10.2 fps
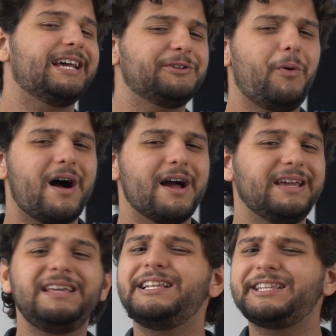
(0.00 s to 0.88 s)
That's why,
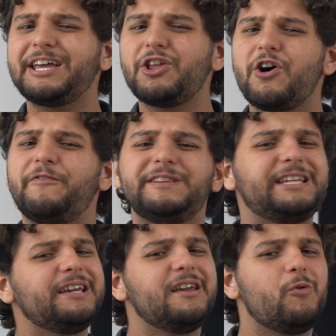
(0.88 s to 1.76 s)
instead of
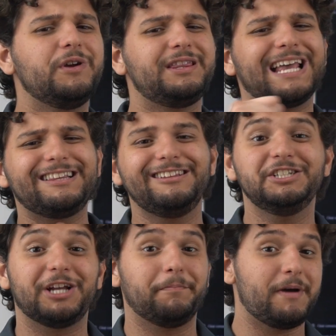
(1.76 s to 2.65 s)
sticking with that initial